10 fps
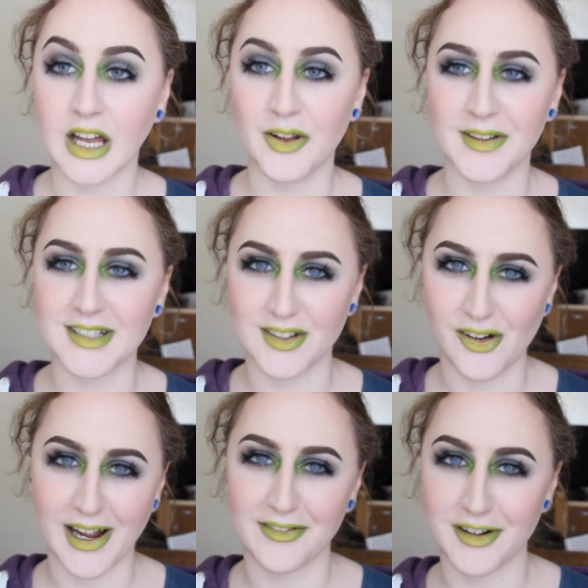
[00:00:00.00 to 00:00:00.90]
I know this is
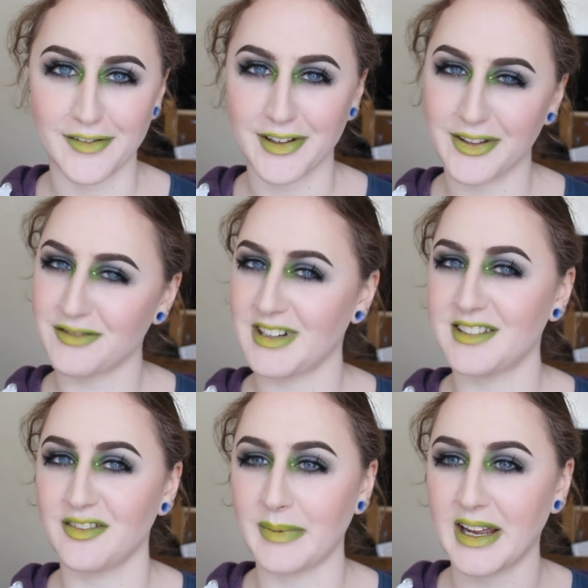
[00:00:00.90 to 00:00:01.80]
long after I've done the
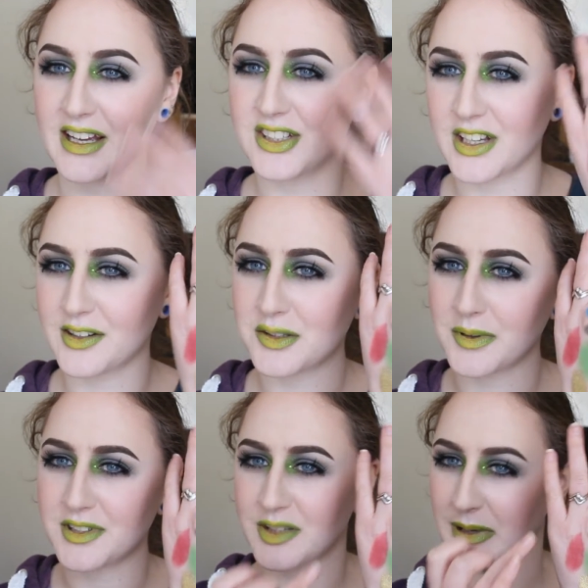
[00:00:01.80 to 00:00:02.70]
rest of my eyeshadow
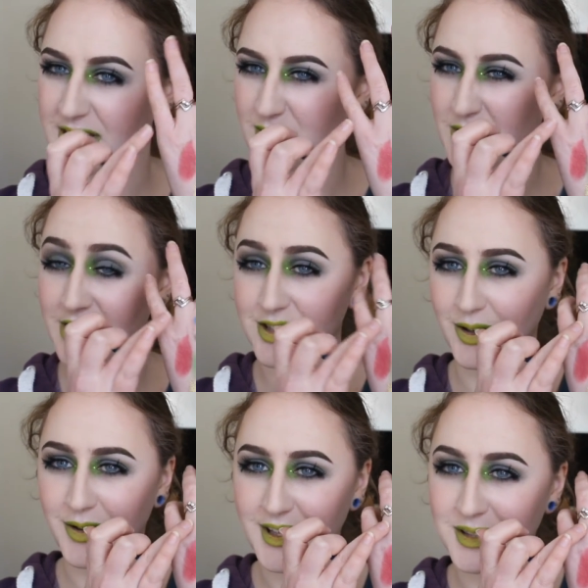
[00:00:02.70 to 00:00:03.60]
swatches, but I just wanted to show
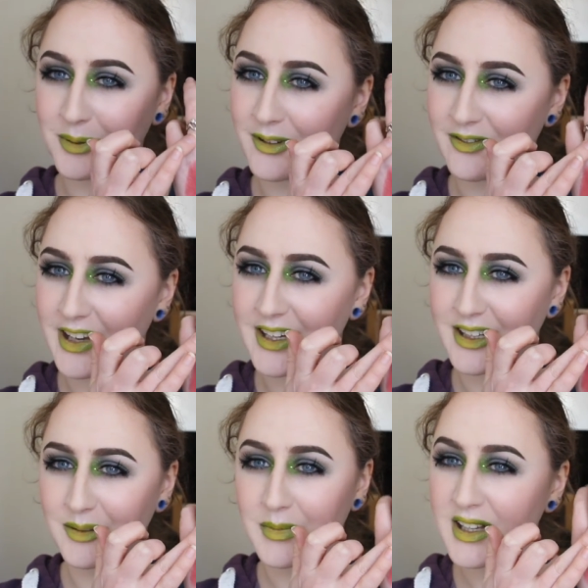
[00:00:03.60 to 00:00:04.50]
you this one,
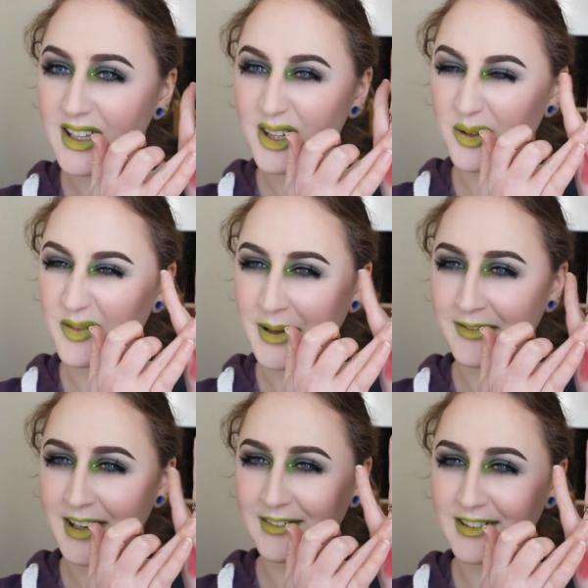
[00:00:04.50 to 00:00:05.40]
Victim. It's one of my
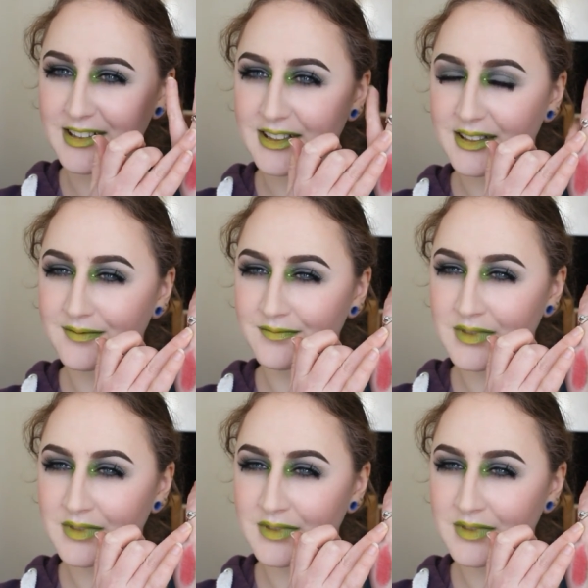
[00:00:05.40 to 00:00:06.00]
favourites.